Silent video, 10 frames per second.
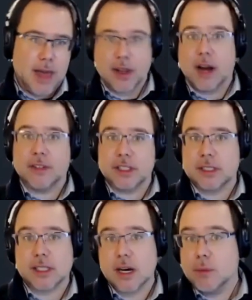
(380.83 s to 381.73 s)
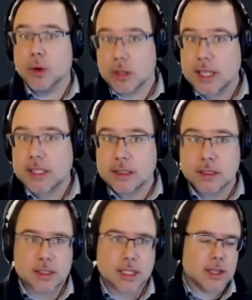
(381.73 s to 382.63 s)
then obviously sell more
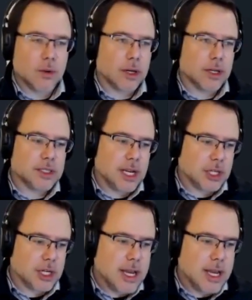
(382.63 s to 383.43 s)
licenses at the organization,